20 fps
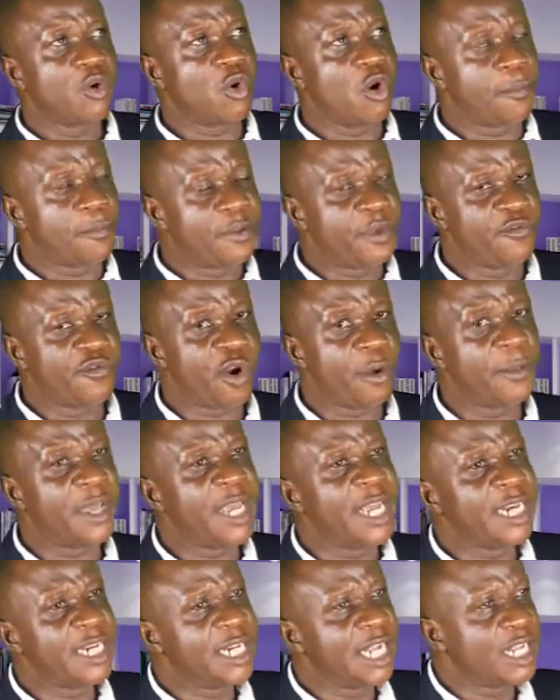copy from
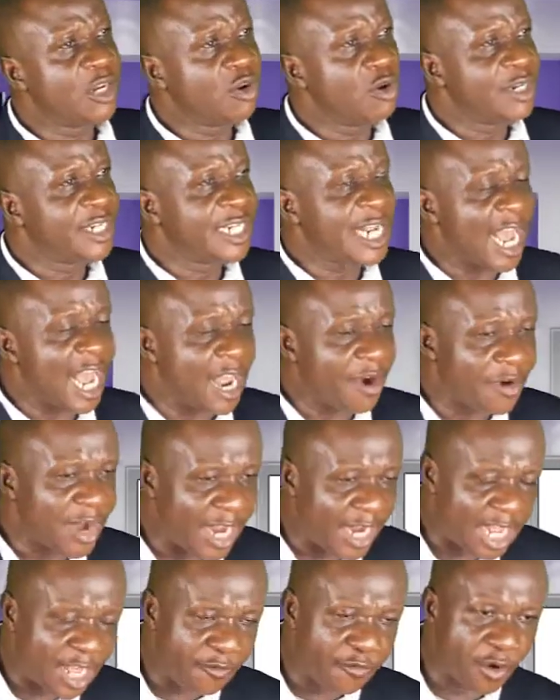
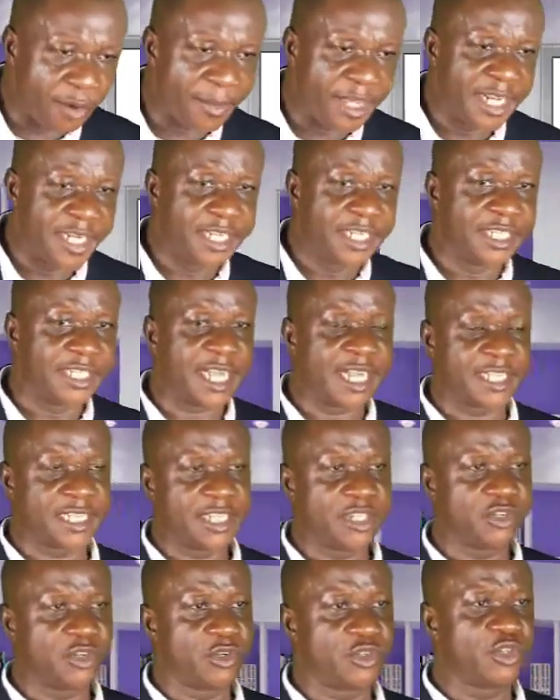directly from a dissertation.